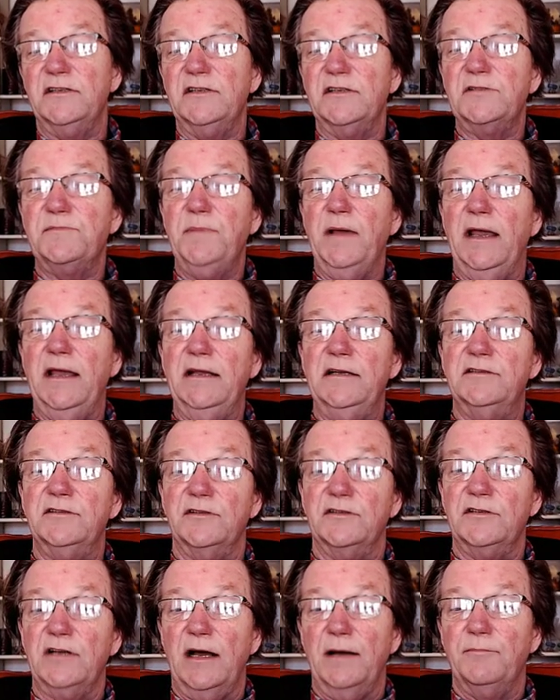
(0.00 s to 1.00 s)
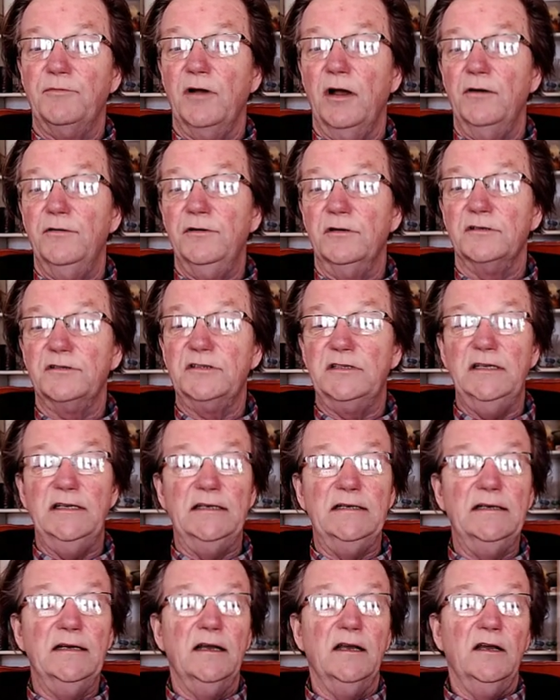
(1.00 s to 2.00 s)
at this page, the top row, you'll
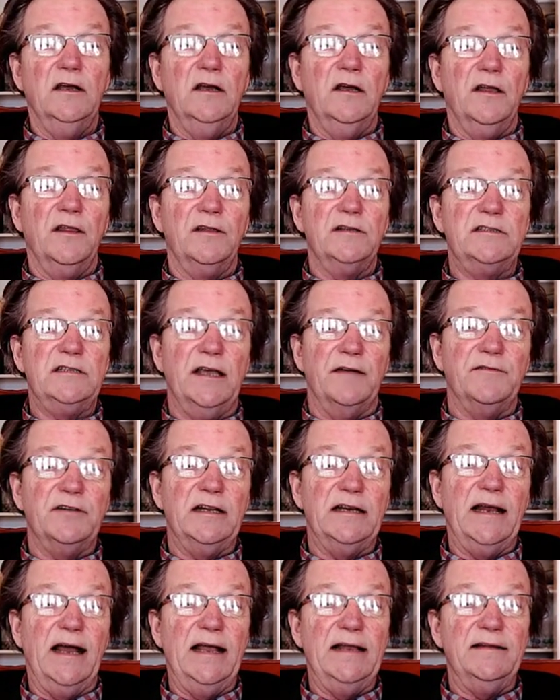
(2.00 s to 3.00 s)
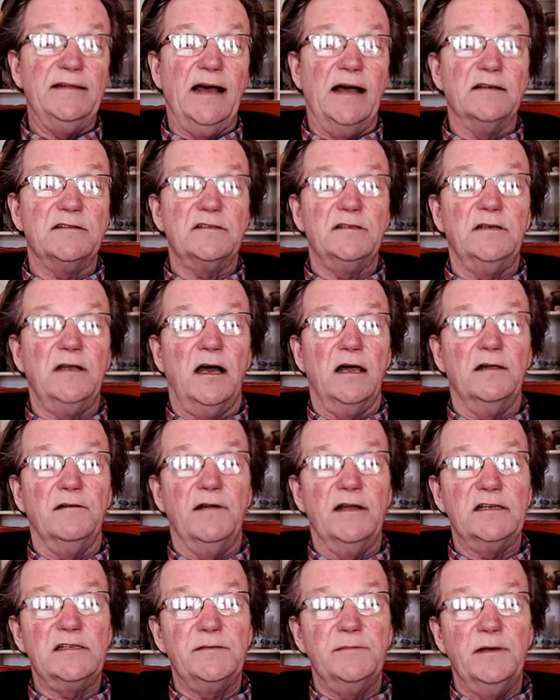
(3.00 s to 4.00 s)
see the $7,000 to $9,000
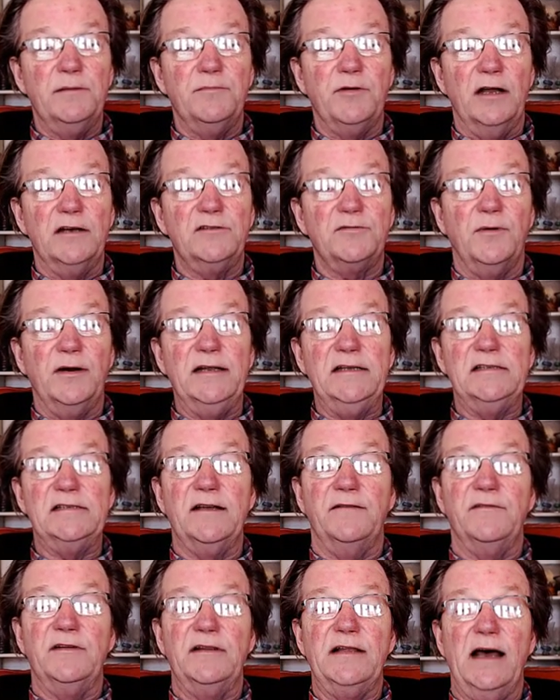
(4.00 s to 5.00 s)
estimate brought $27,000.